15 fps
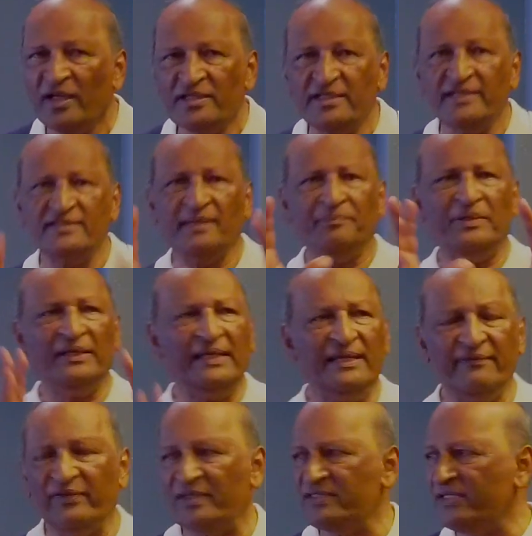She's a
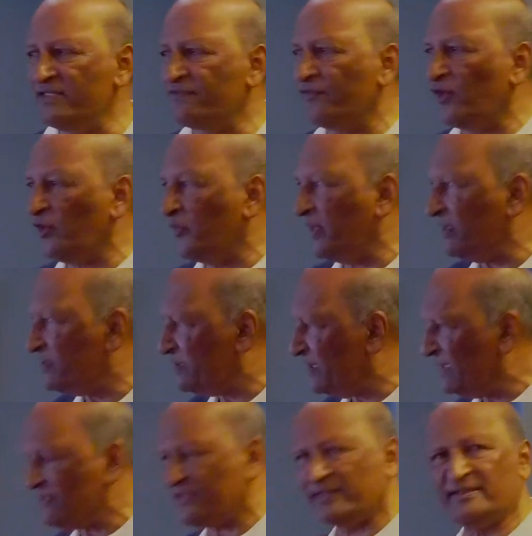believer. She's following
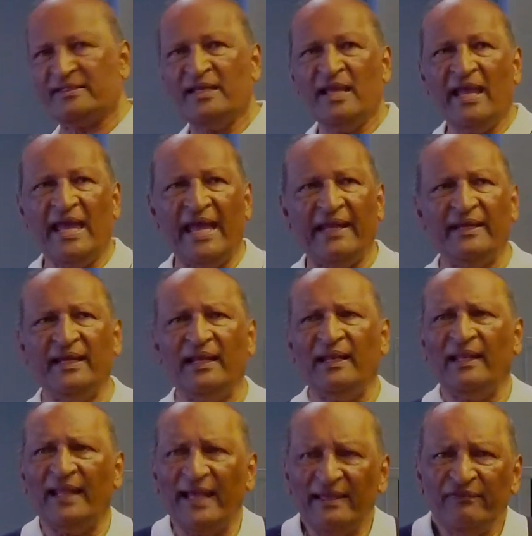Jesus. And her
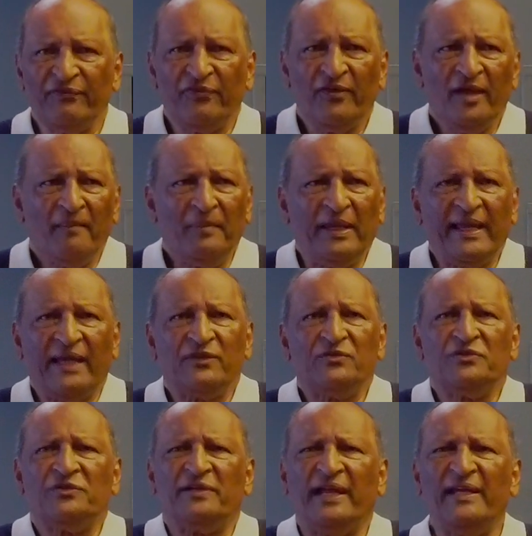life began to
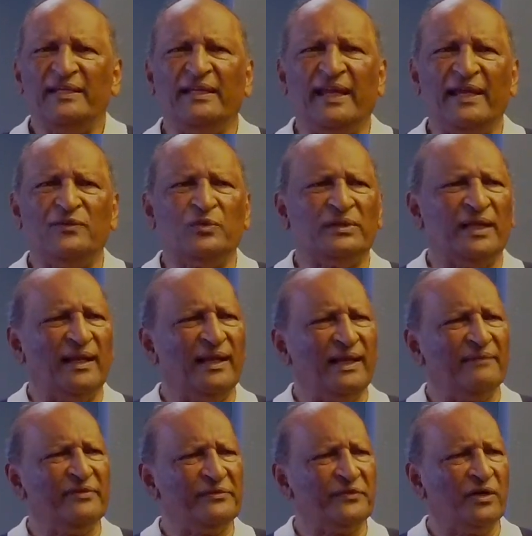radiate with the
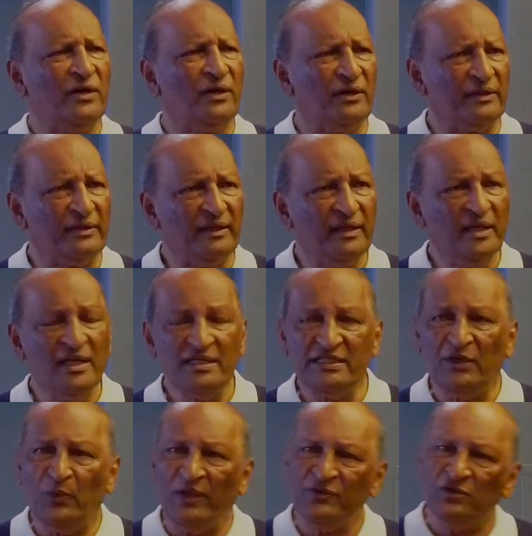love of God. She
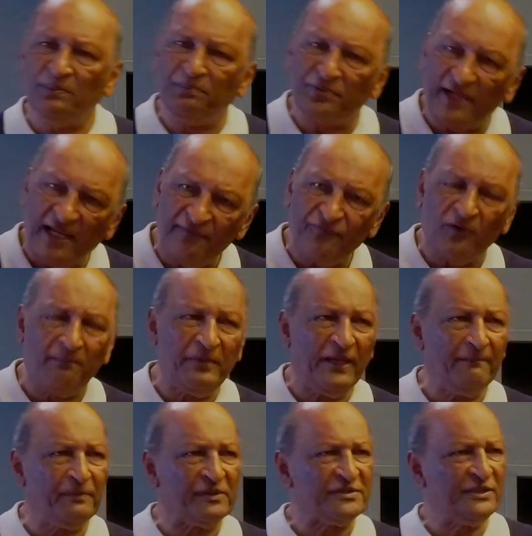went to pray for
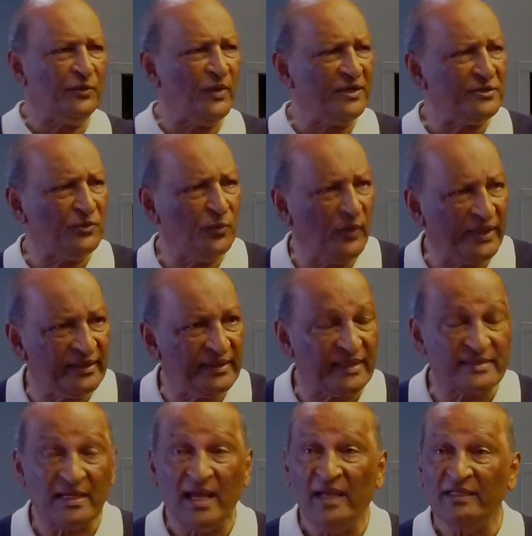people. She went to
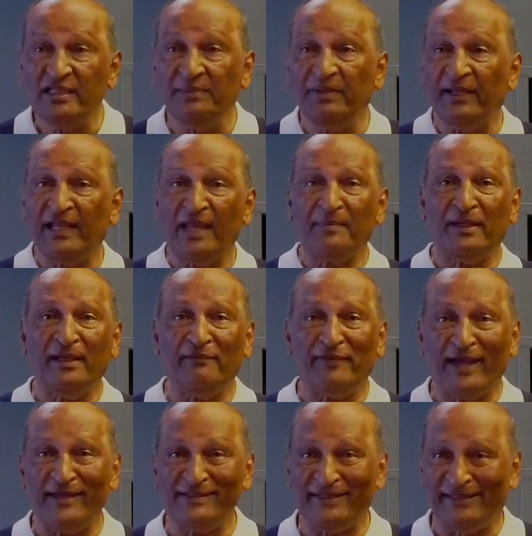witness. She became an
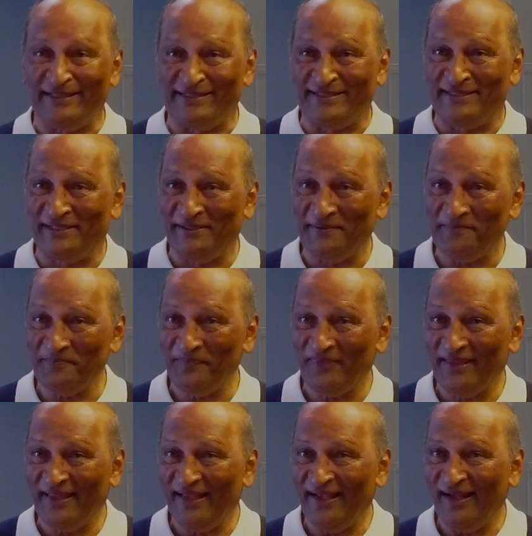evangelist. Wow.